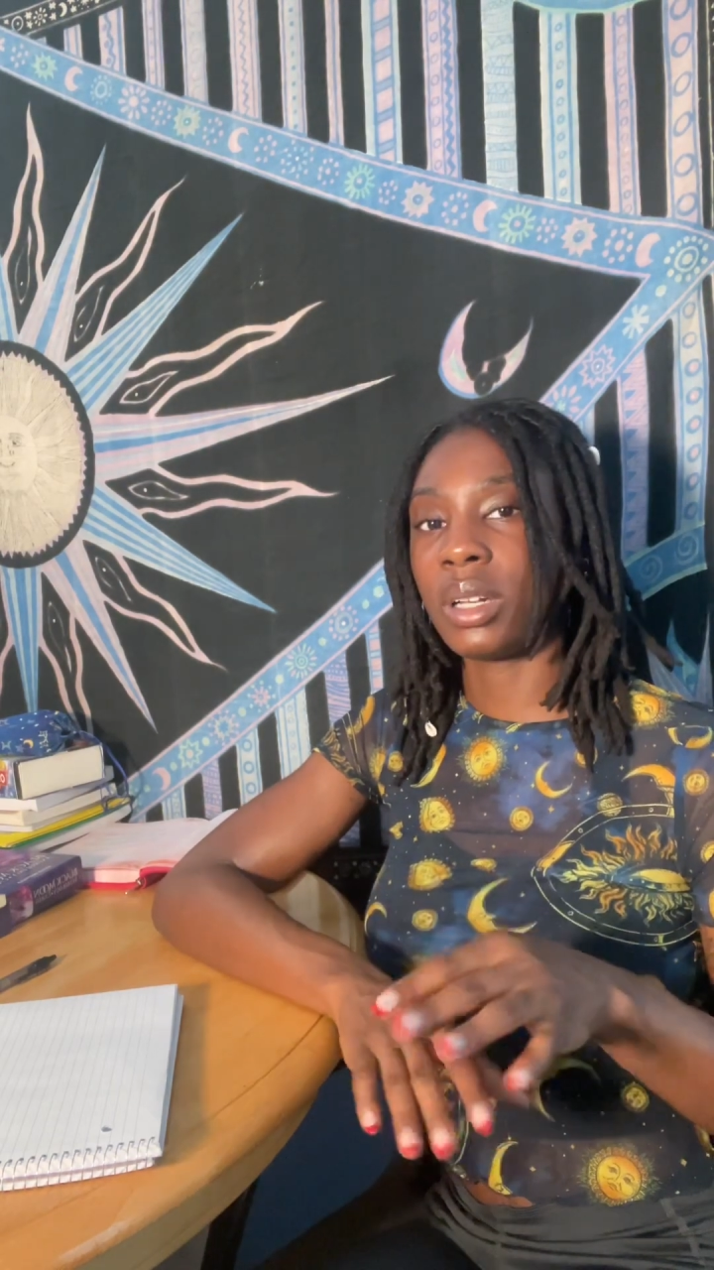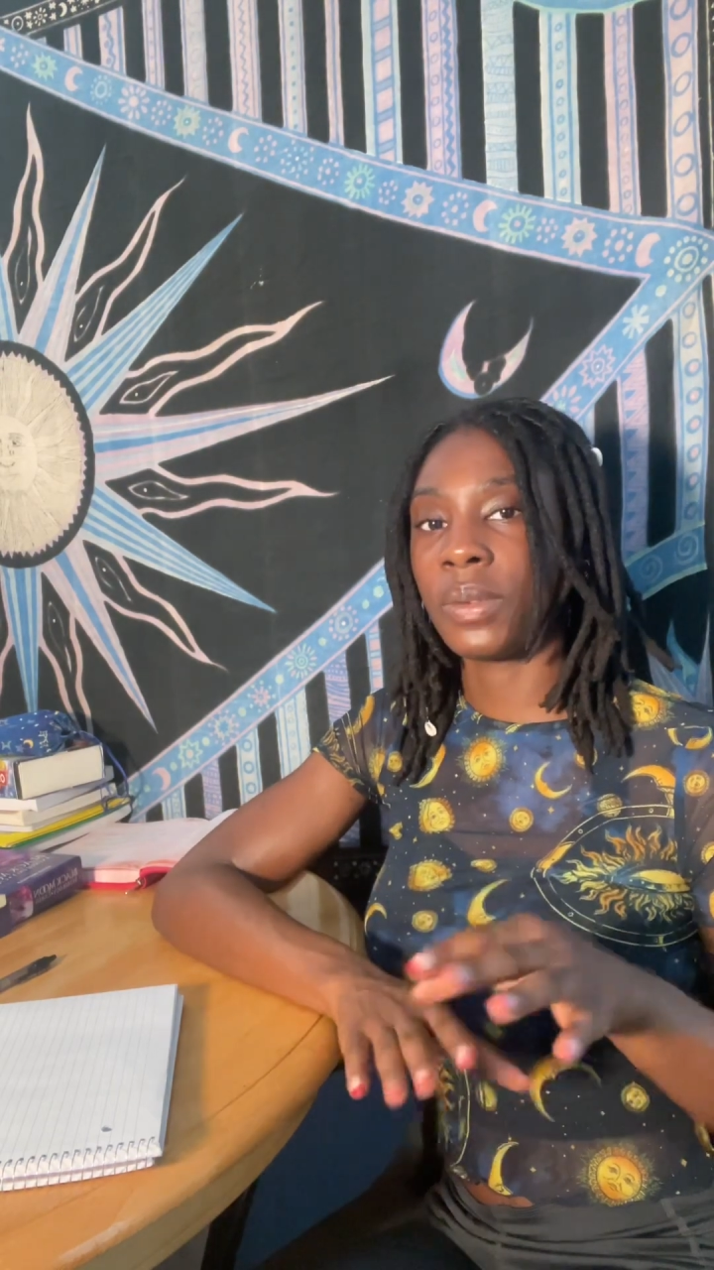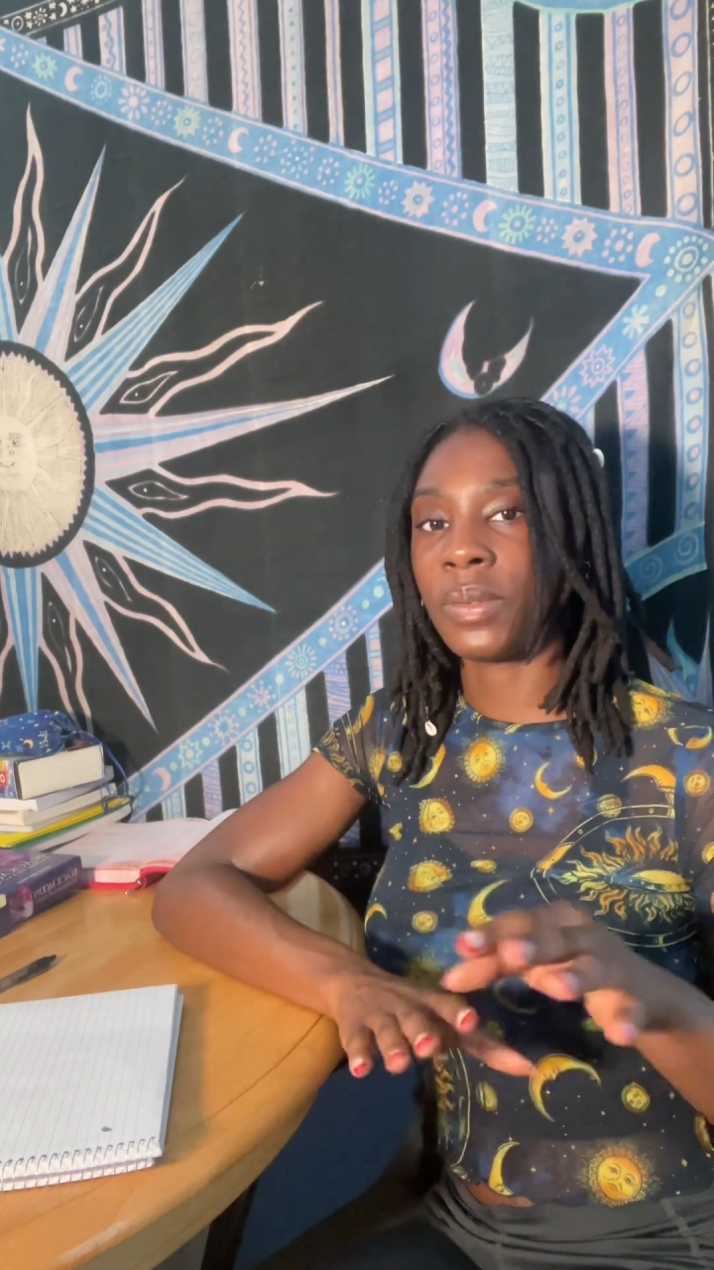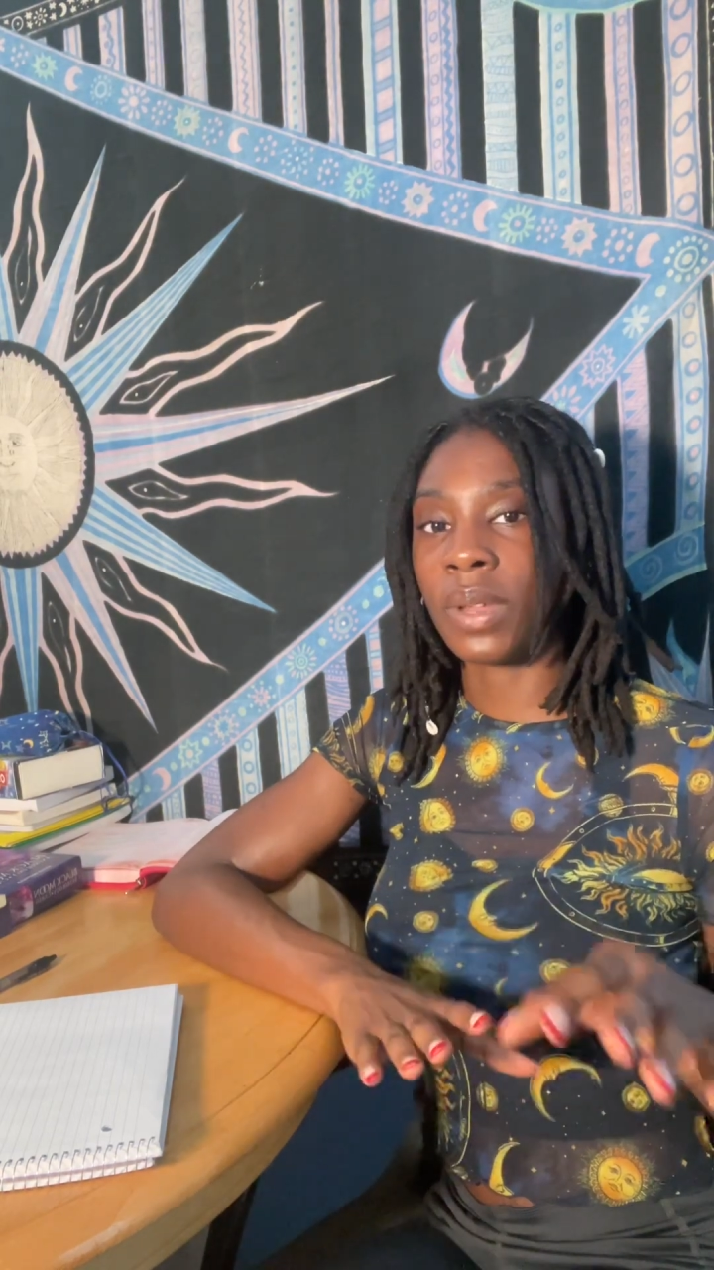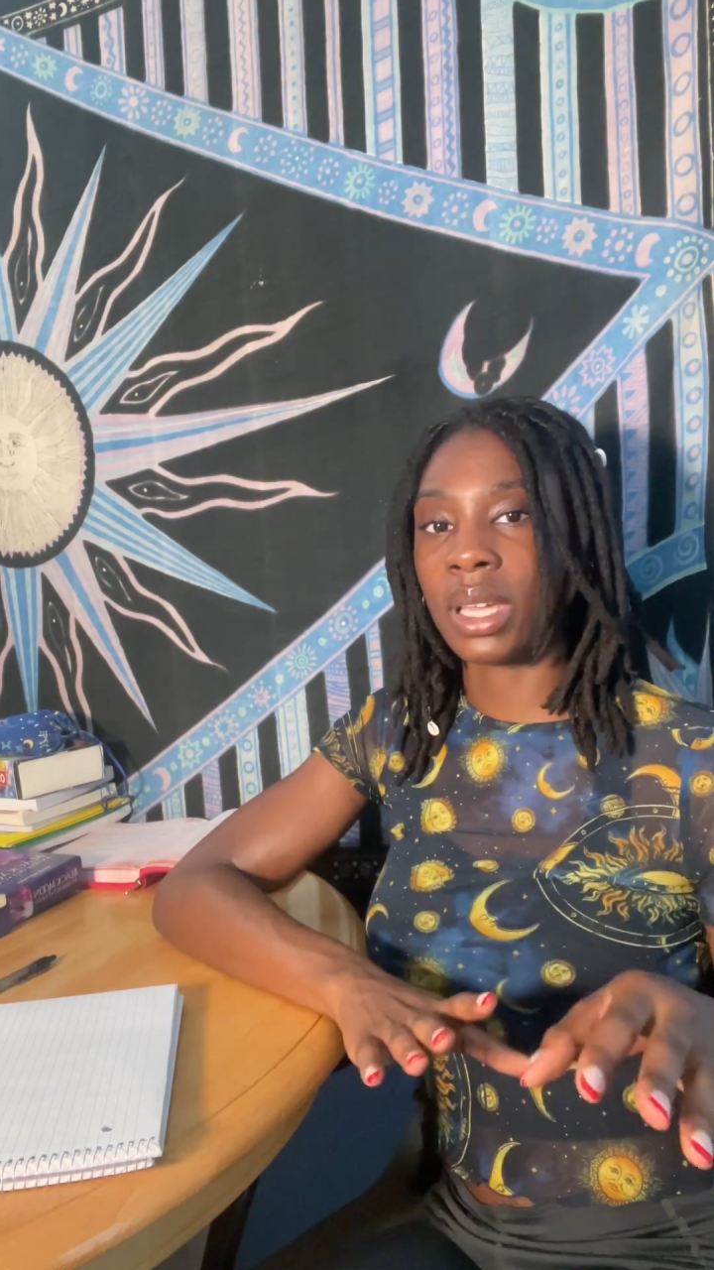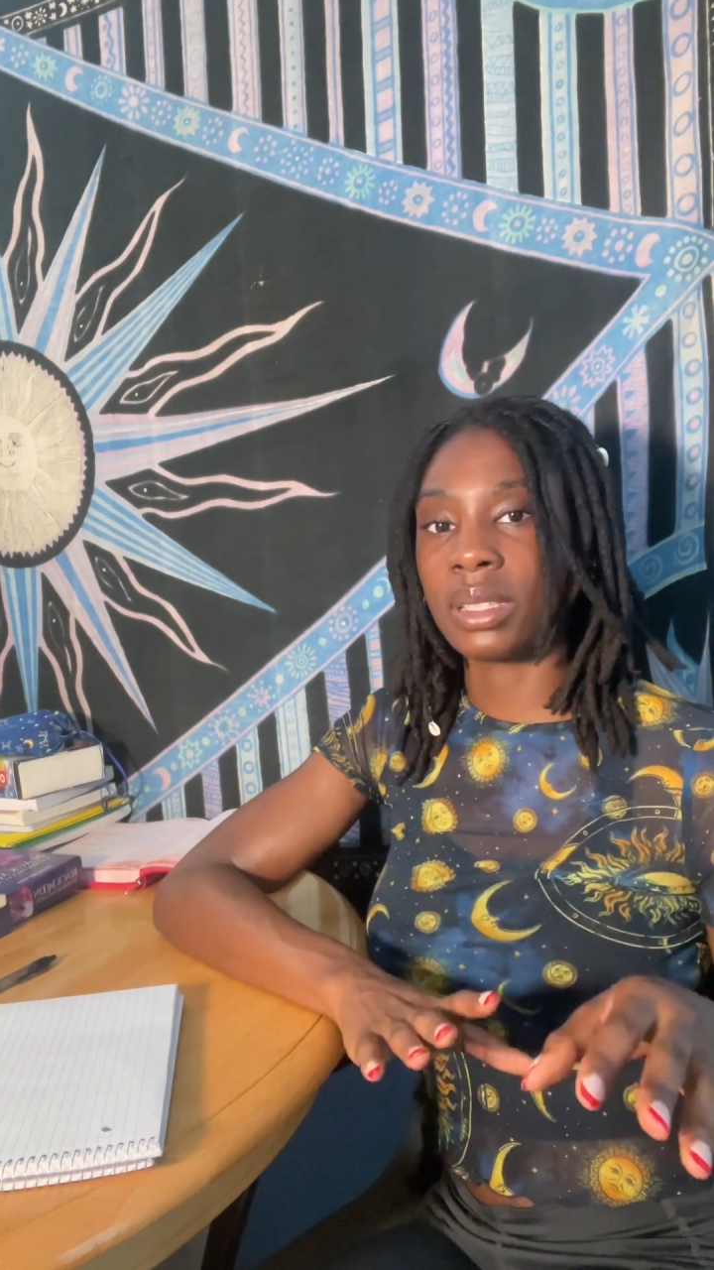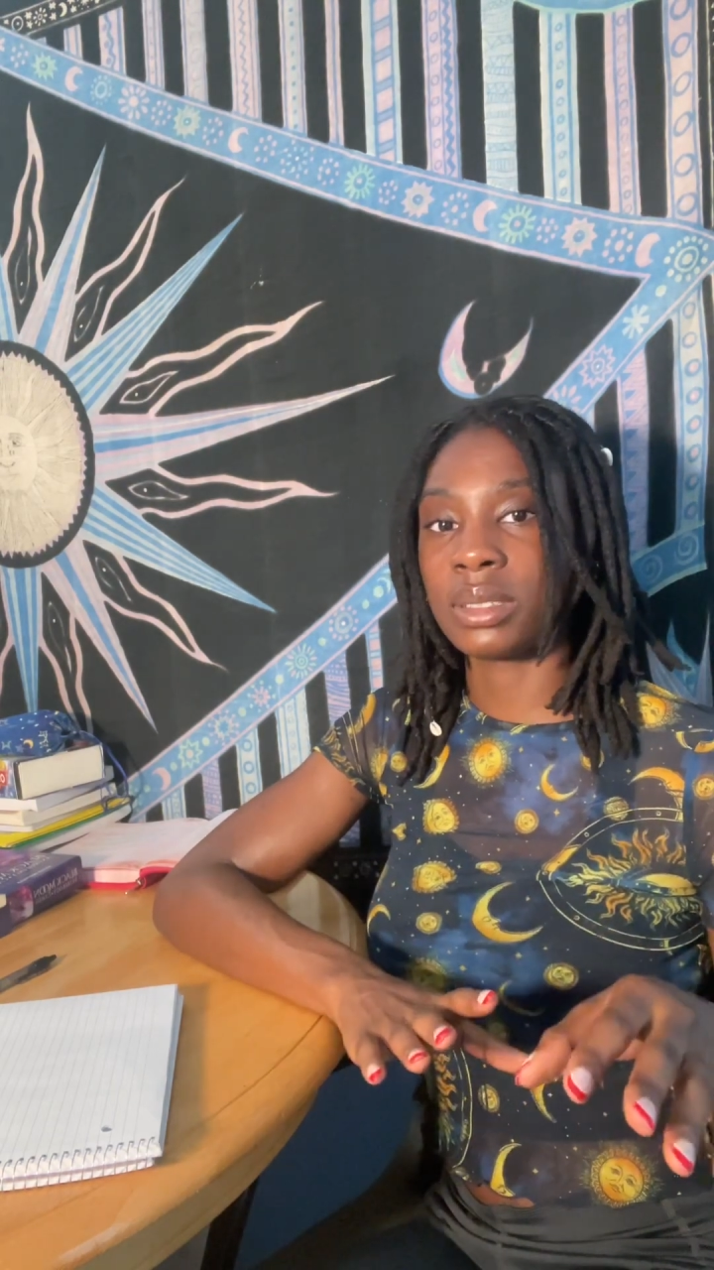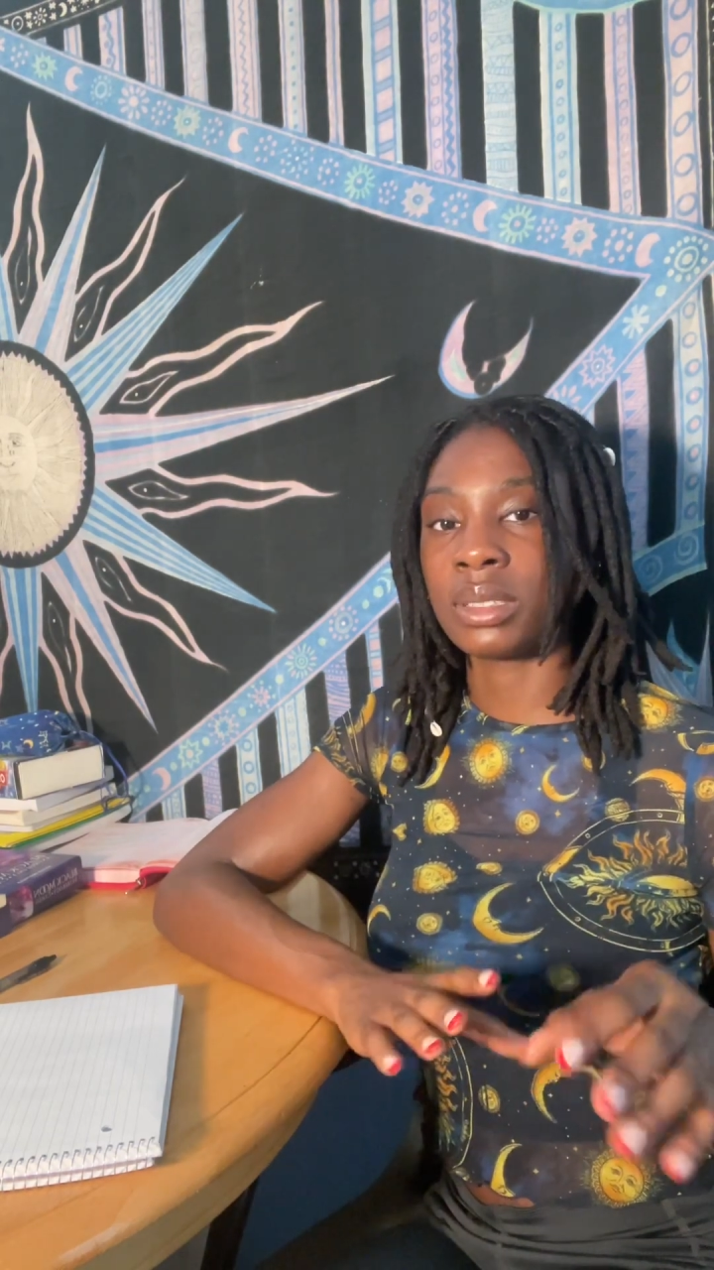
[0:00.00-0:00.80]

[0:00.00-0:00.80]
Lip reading: affects